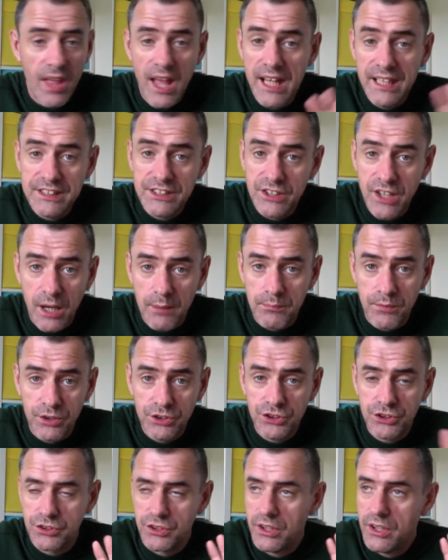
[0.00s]
It's not
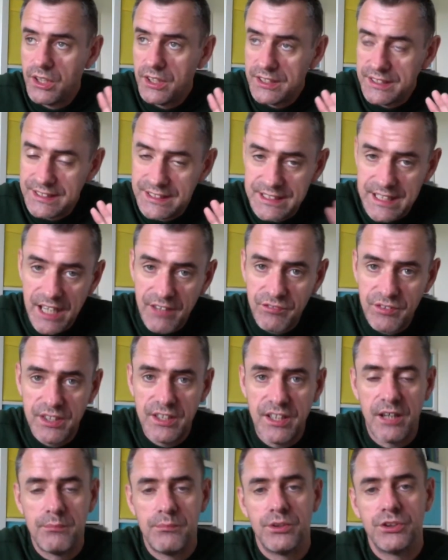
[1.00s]
much, definitely
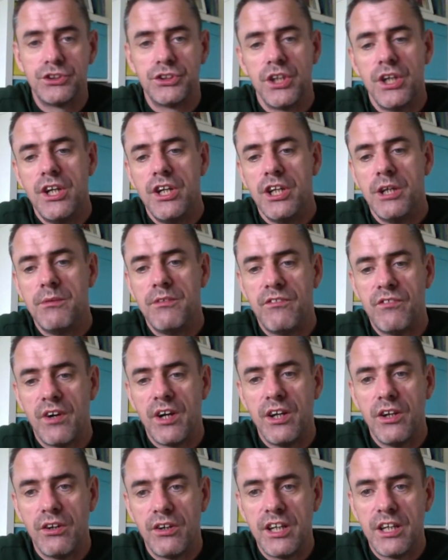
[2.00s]
not much. You'd be
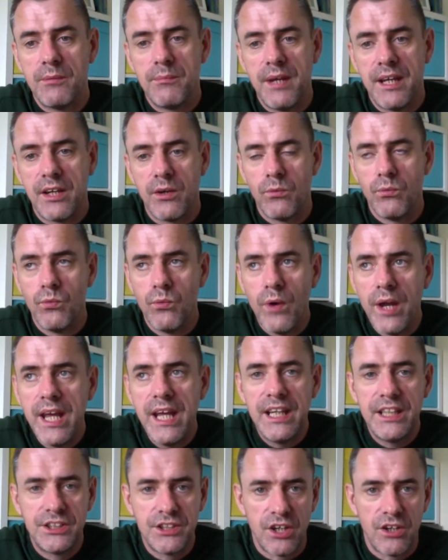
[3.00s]
very lucky to make a
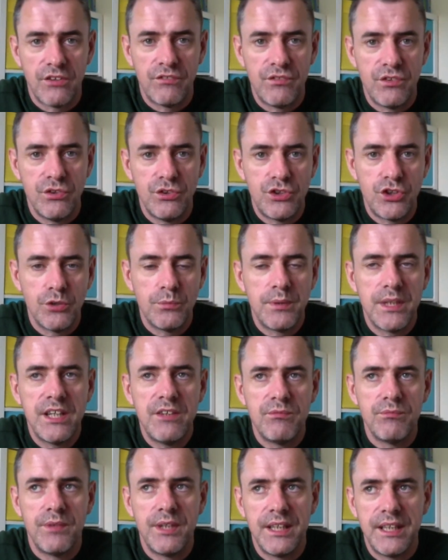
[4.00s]
wage out of YouTube,
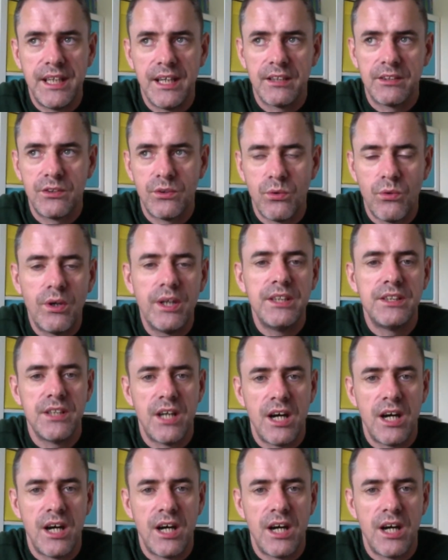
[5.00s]
even when you get quite